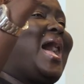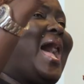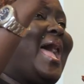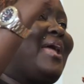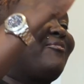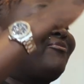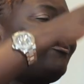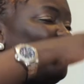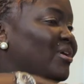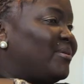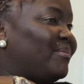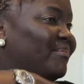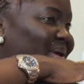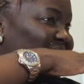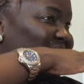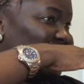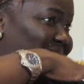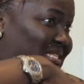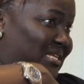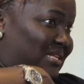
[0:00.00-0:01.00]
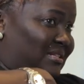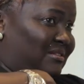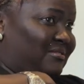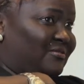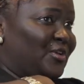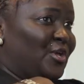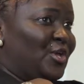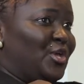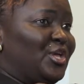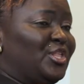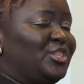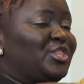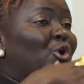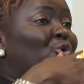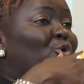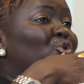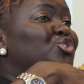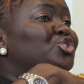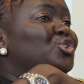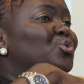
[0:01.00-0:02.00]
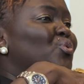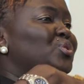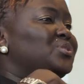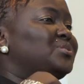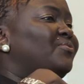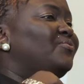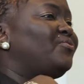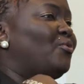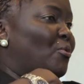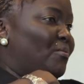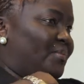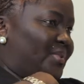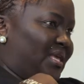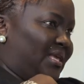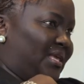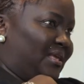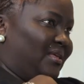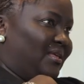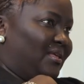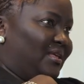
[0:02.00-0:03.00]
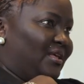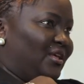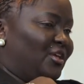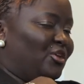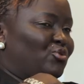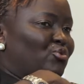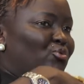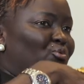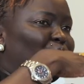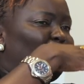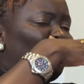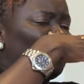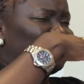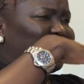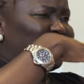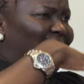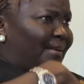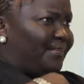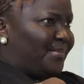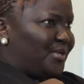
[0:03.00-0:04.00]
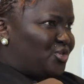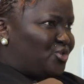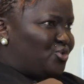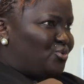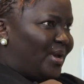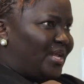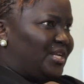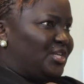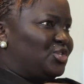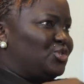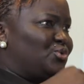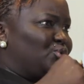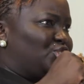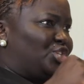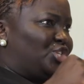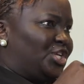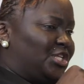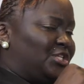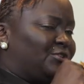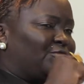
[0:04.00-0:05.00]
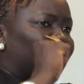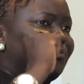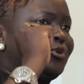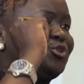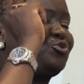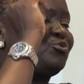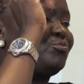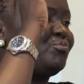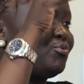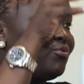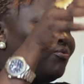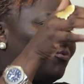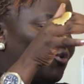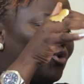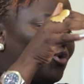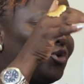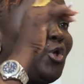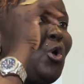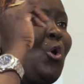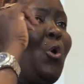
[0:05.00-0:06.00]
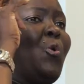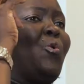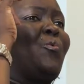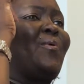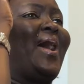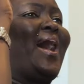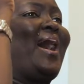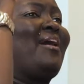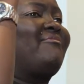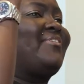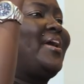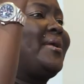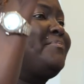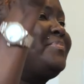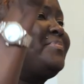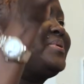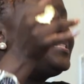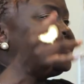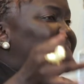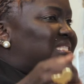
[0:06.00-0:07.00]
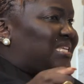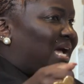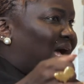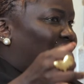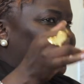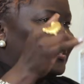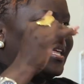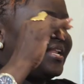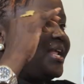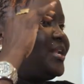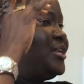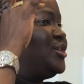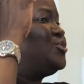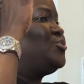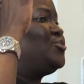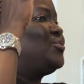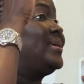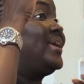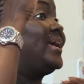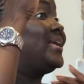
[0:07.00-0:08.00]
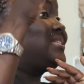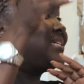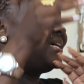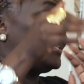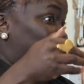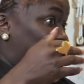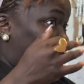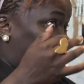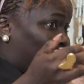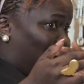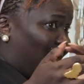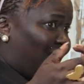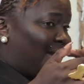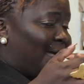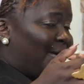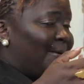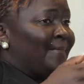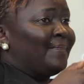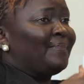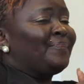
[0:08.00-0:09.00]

I found myself the coaching was for me. You know, what habits do I need to change for me to move on? Where have I been stuck that I need to get unstuck?